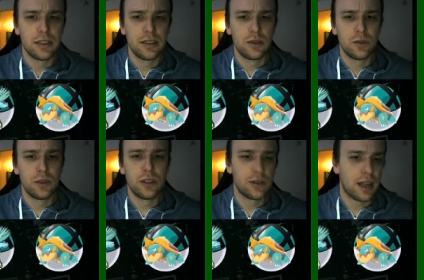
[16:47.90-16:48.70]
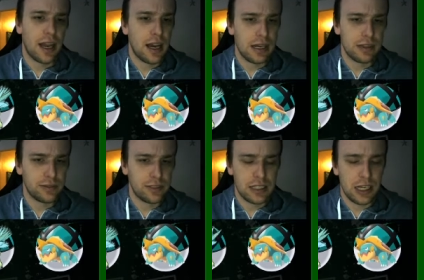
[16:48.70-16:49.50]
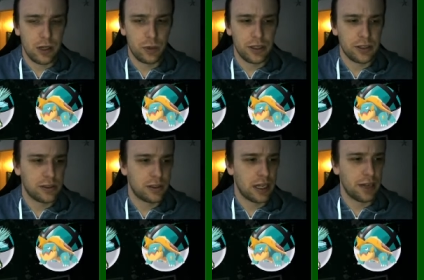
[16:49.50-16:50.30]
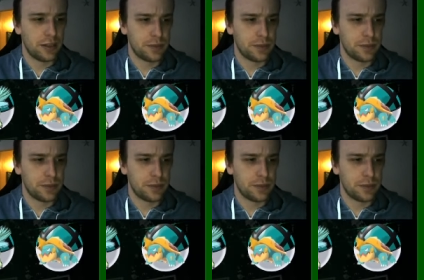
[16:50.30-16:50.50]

we don't have a Tailwind setter